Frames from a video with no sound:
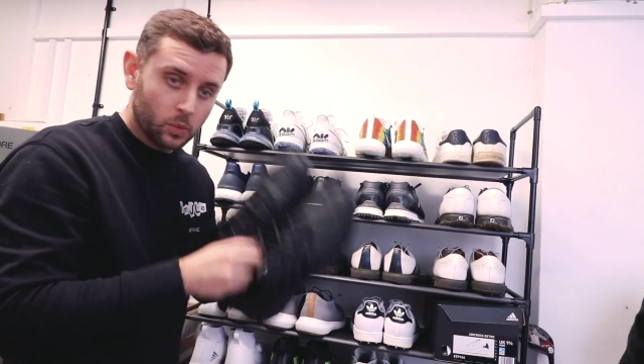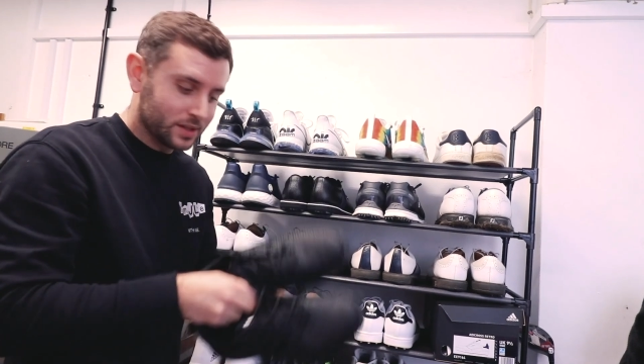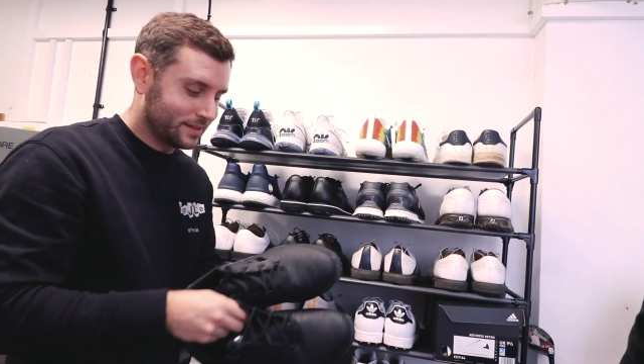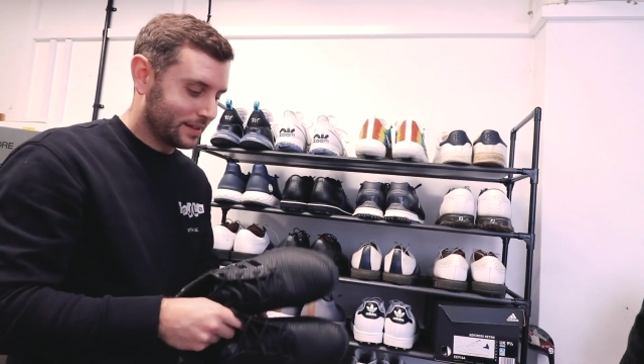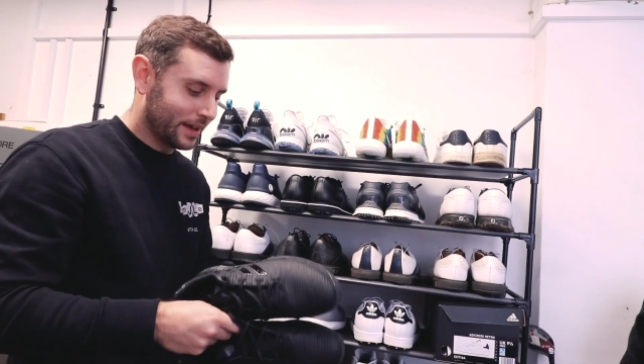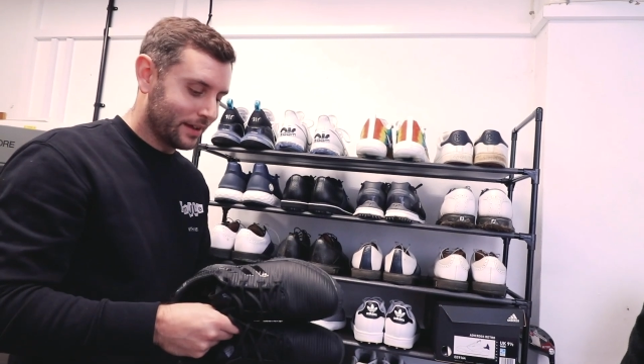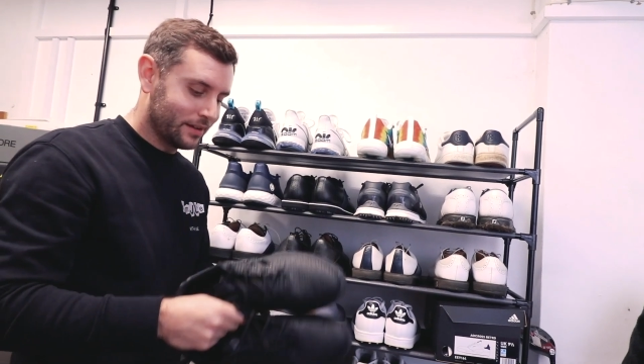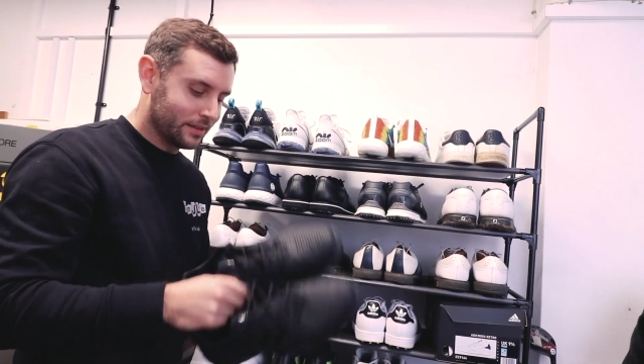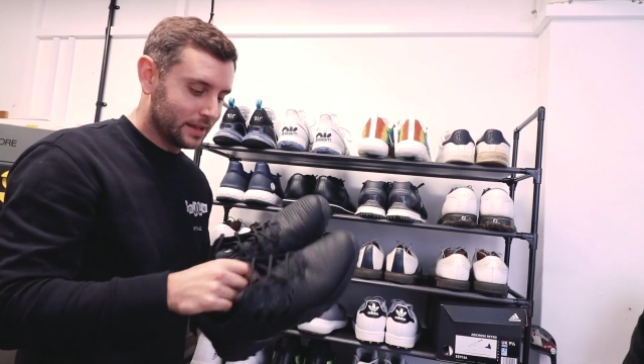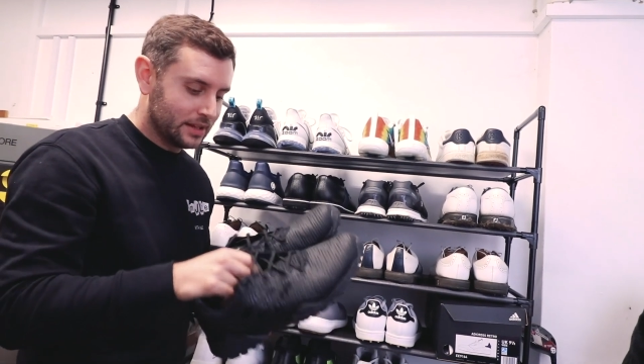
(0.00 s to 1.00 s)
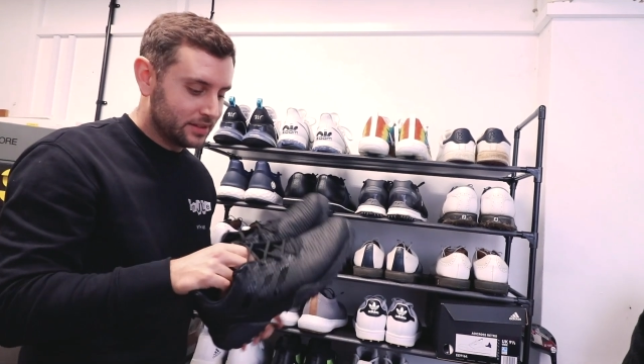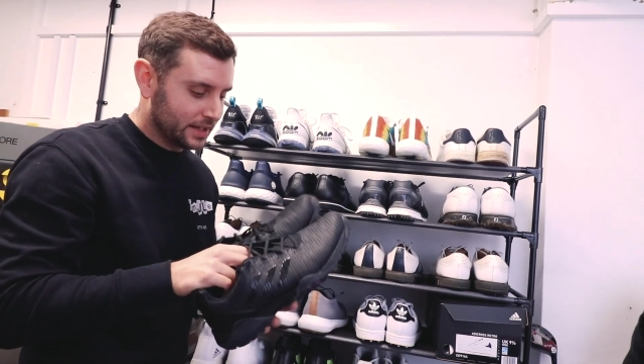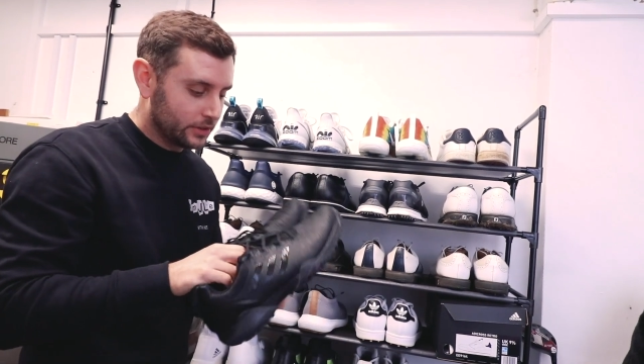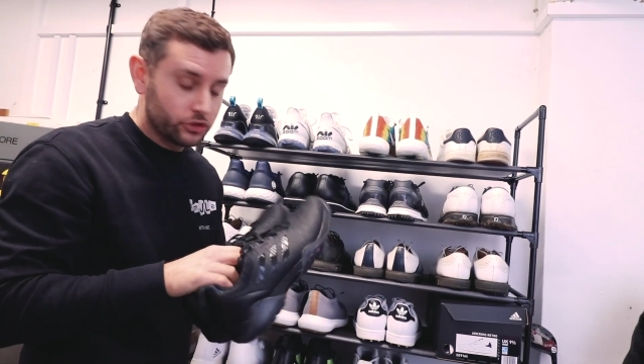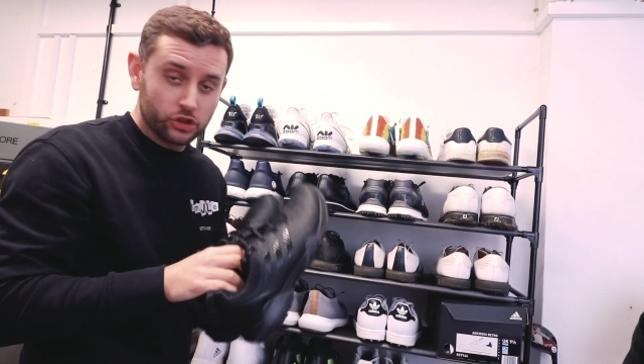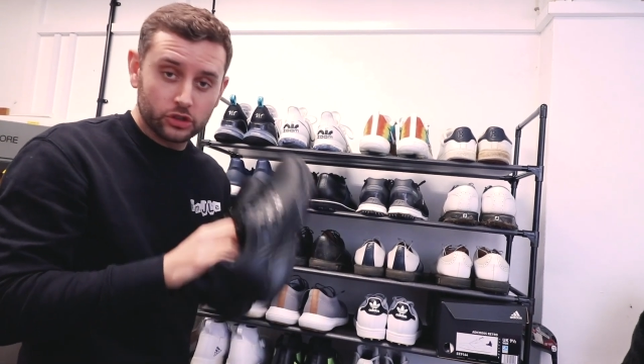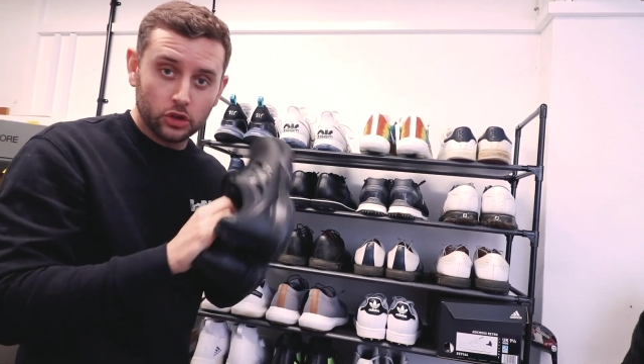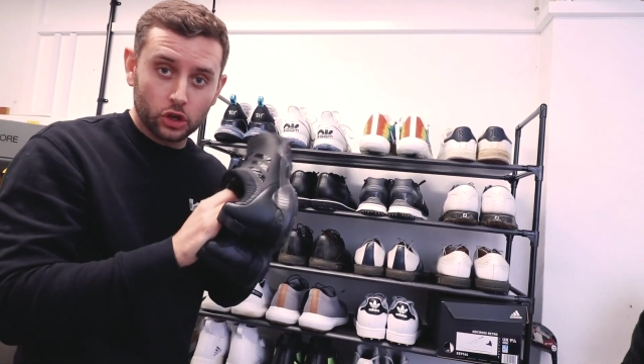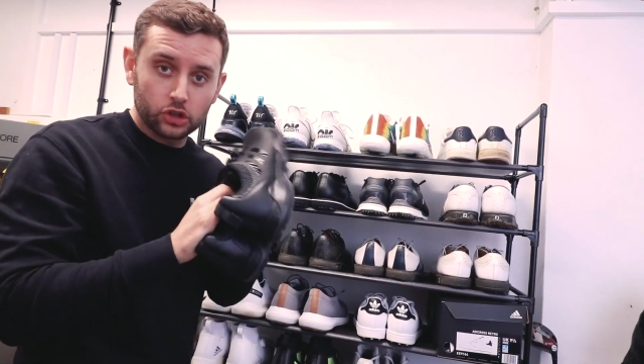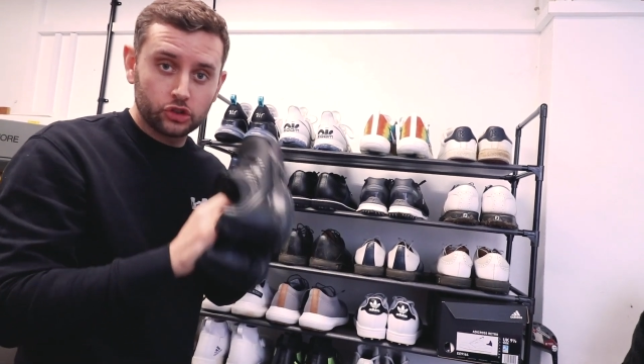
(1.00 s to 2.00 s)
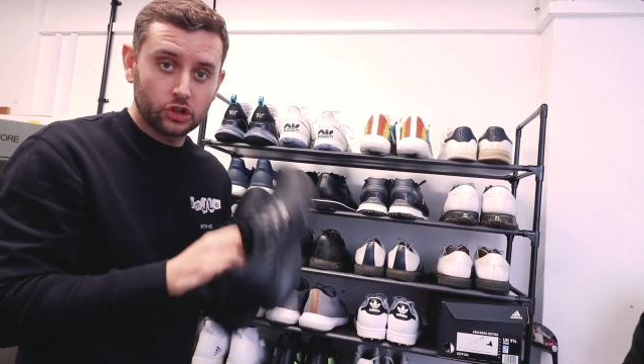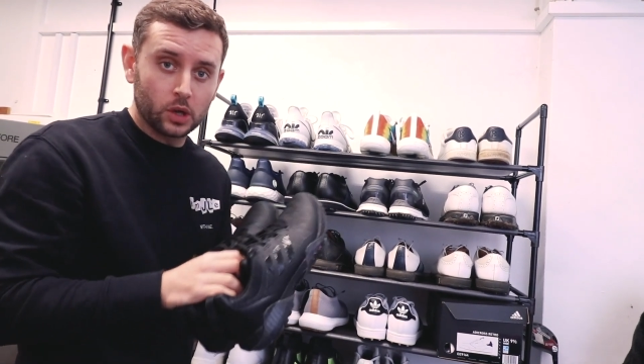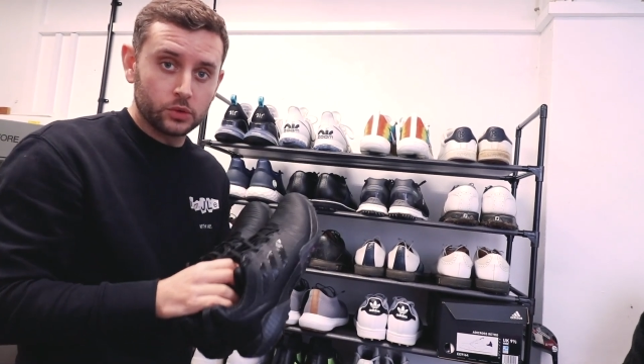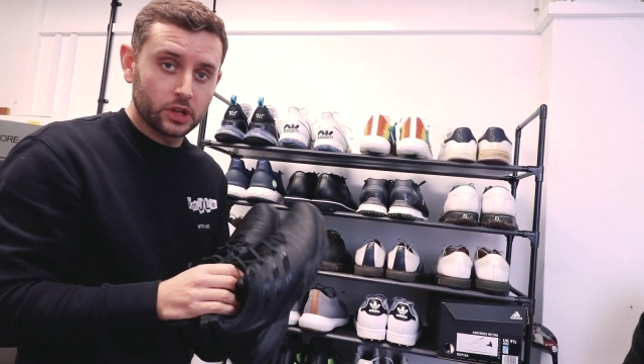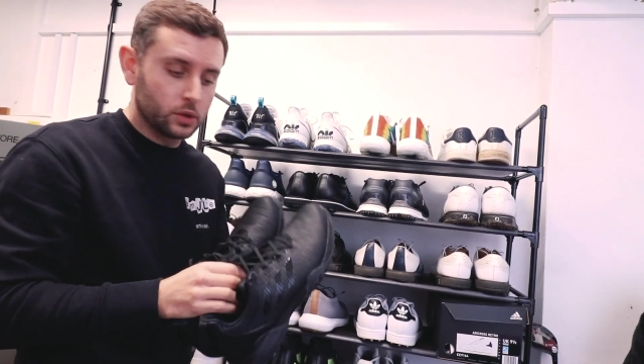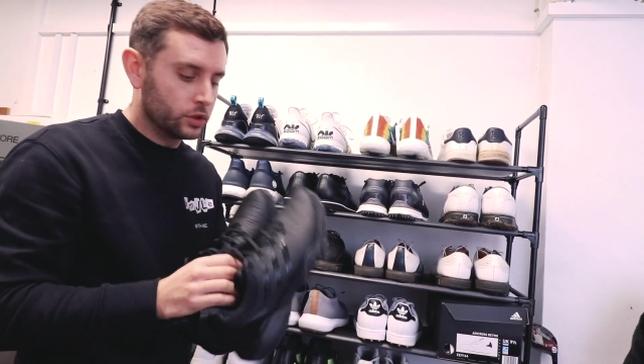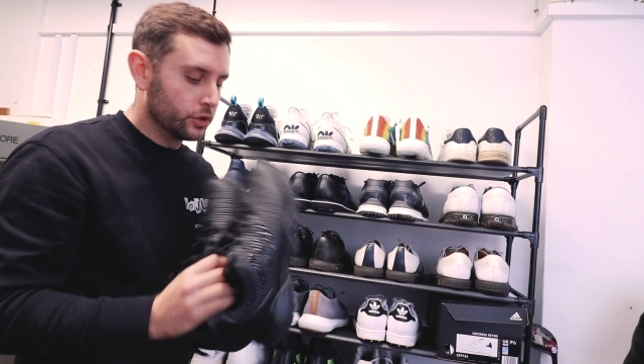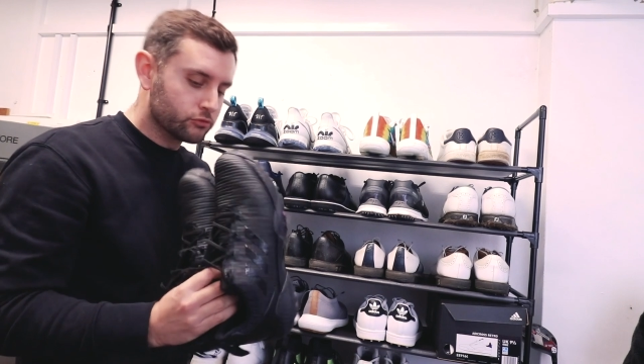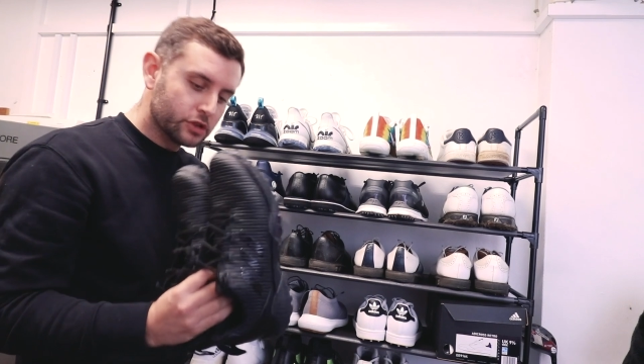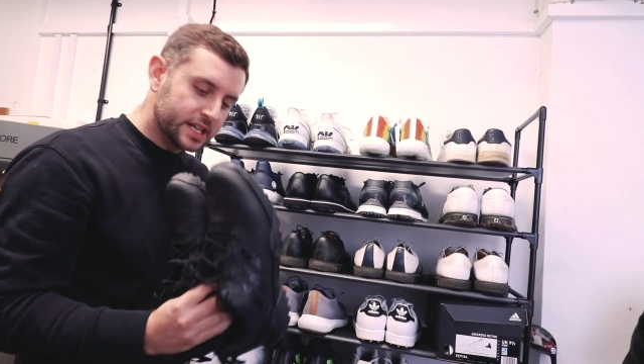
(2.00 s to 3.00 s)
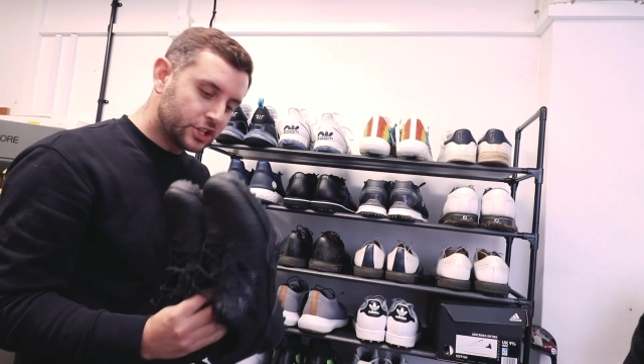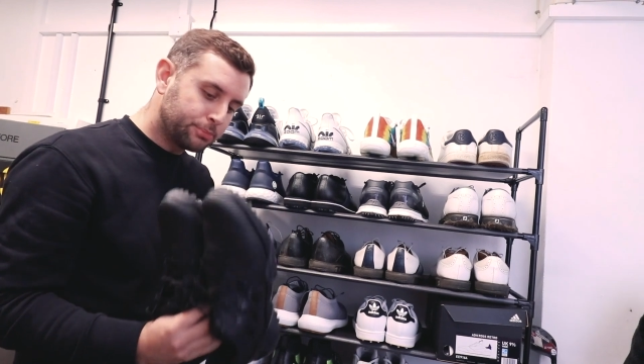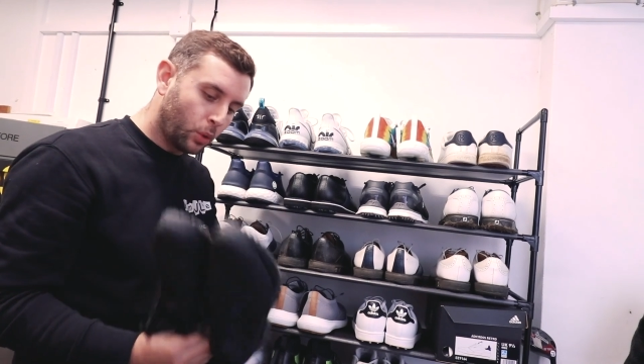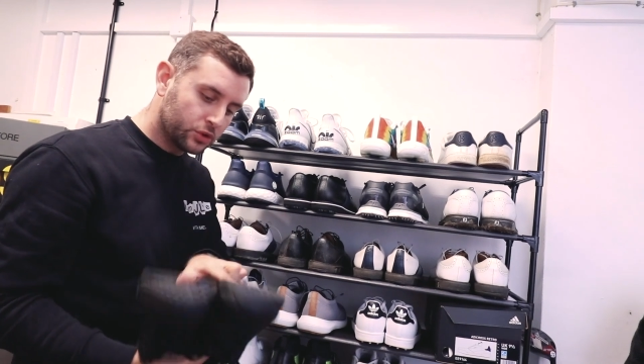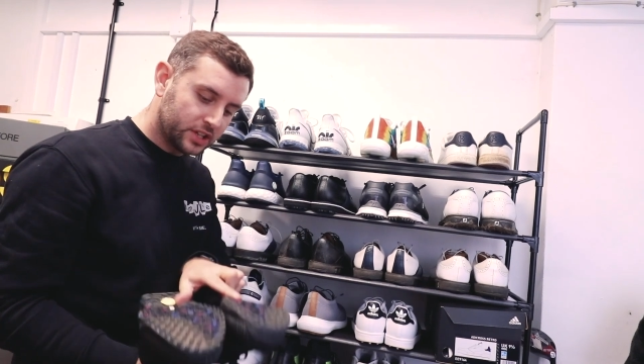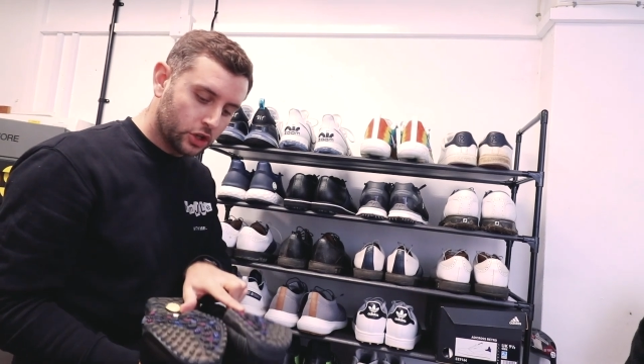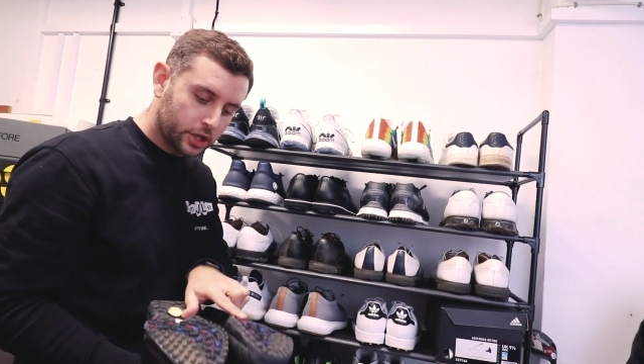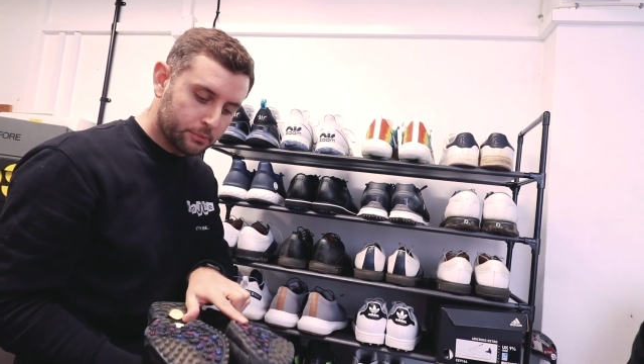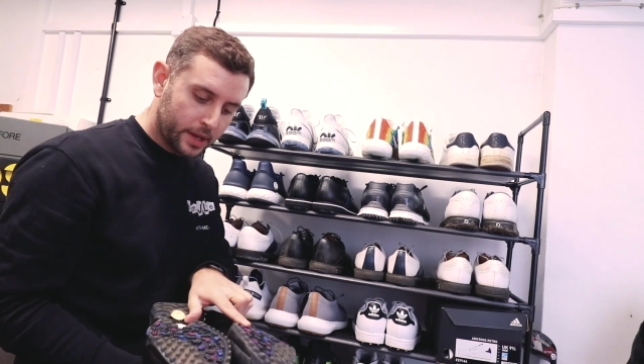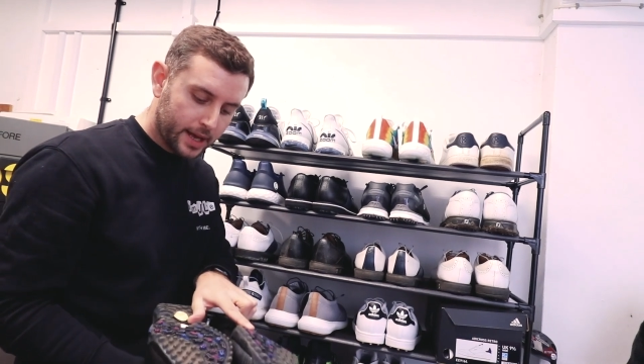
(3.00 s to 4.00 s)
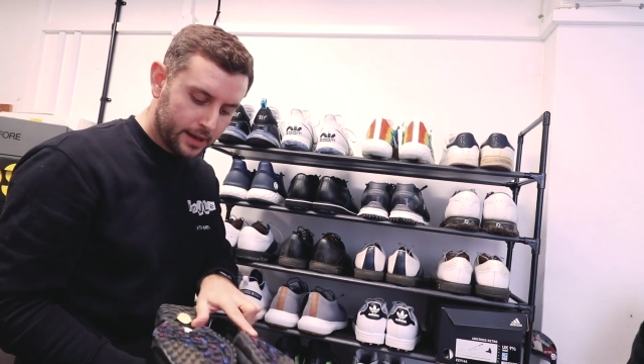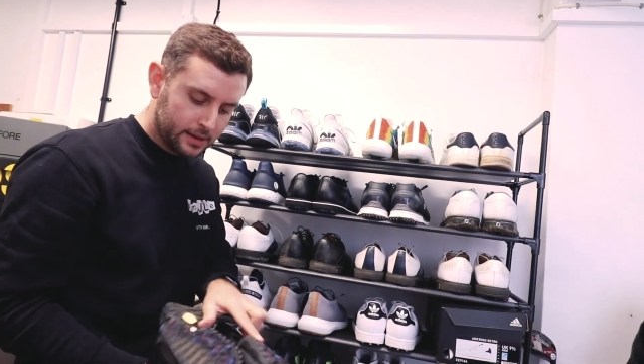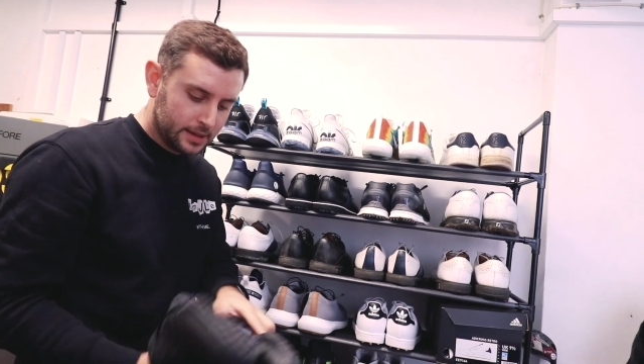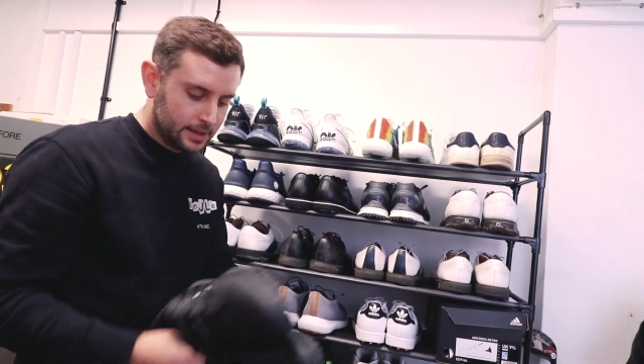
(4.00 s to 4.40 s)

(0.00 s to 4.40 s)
Once again, these things just look so good. Really sporty looking pair.